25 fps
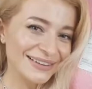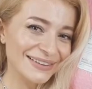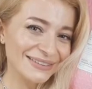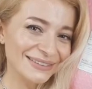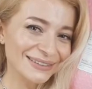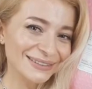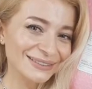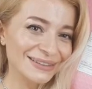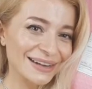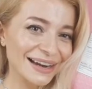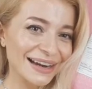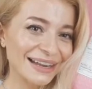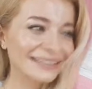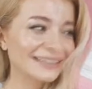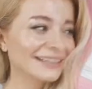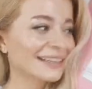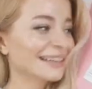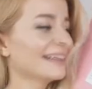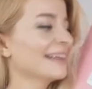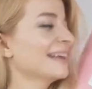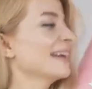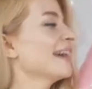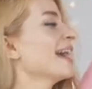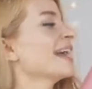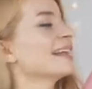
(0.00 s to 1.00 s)
cute, right?
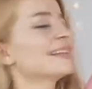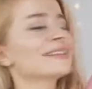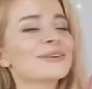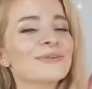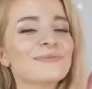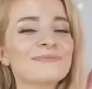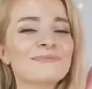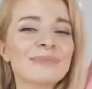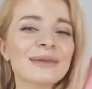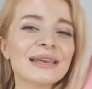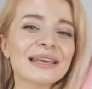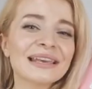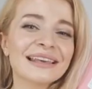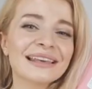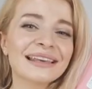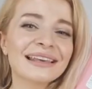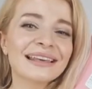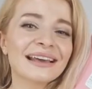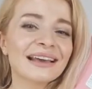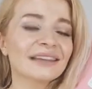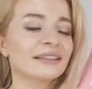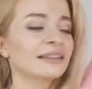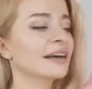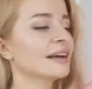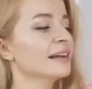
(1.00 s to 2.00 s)
And so pinky
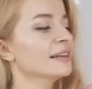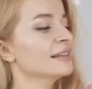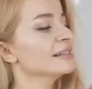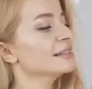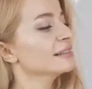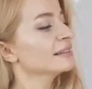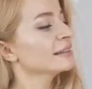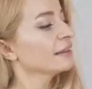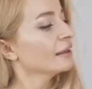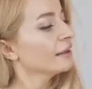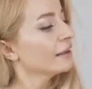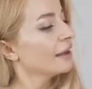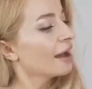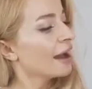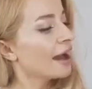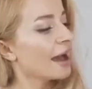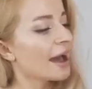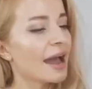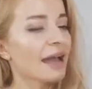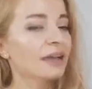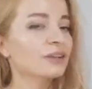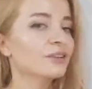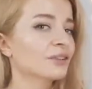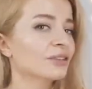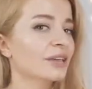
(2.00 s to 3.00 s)
and nice.
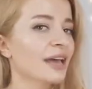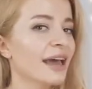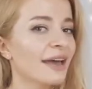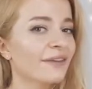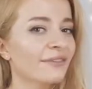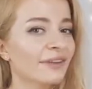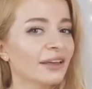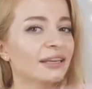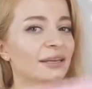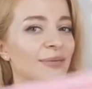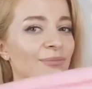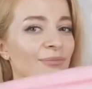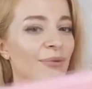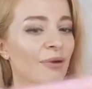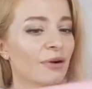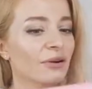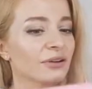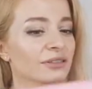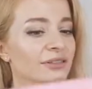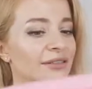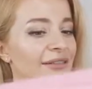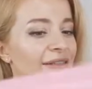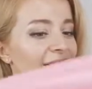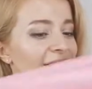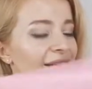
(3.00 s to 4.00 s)
I don't have any
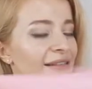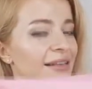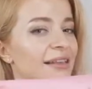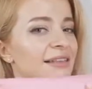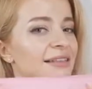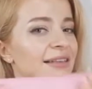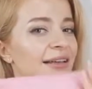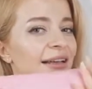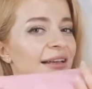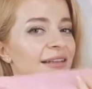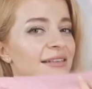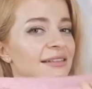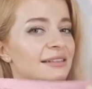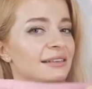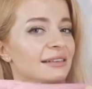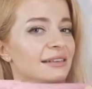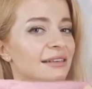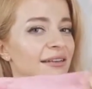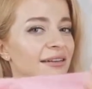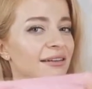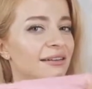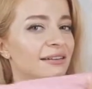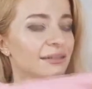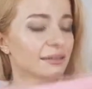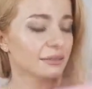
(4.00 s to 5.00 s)
boxes as I can see
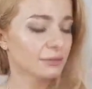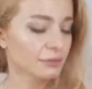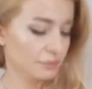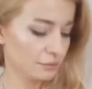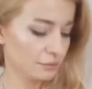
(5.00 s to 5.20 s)
here.